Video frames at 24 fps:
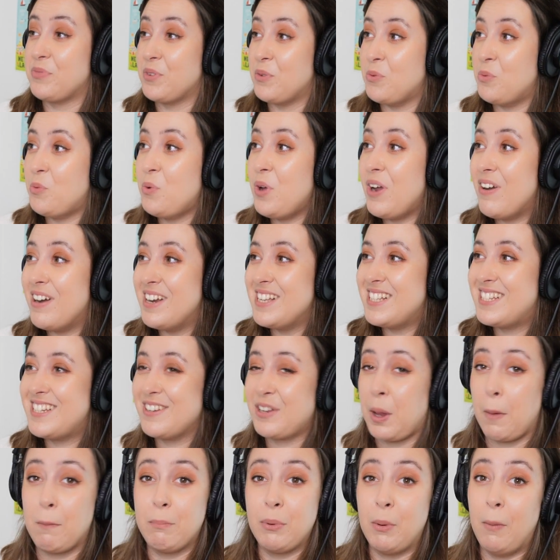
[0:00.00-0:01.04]
Where is
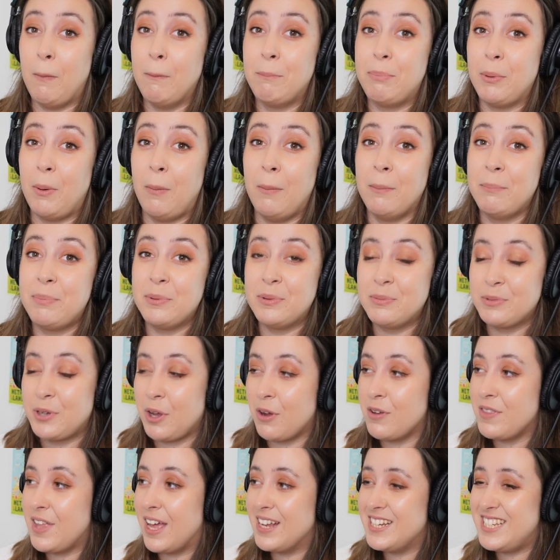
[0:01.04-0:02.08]
just your boom, boom, boom
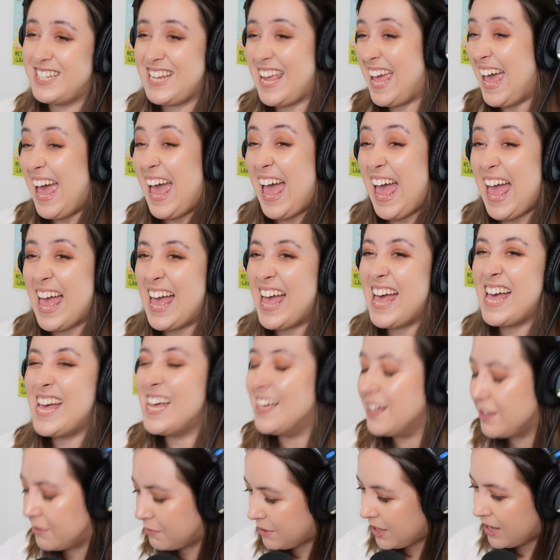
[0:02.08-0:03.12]
going there?
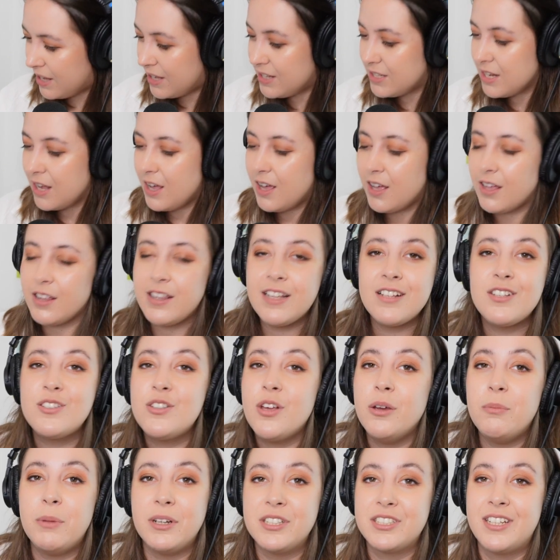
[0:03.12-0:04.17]
Champions. There's
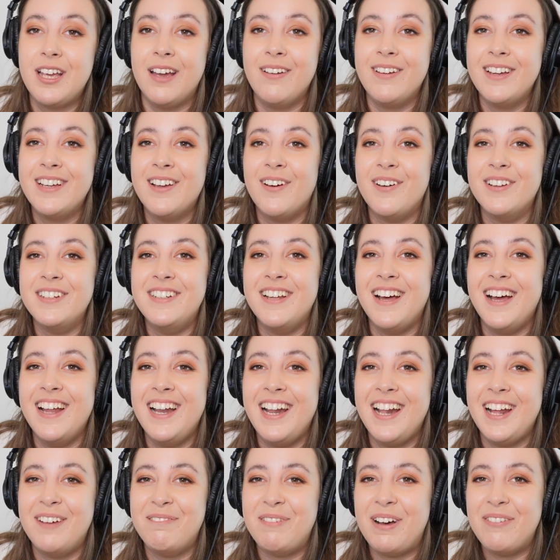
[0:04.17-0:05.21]
so much going on.
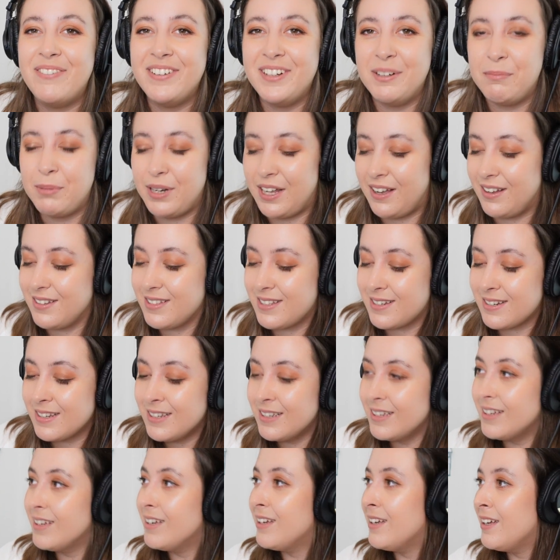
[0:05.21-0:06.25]
I'm having a blast. We
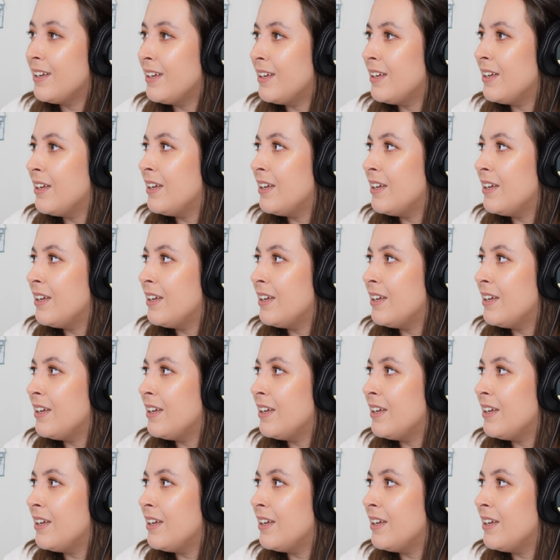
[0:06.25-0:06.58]
are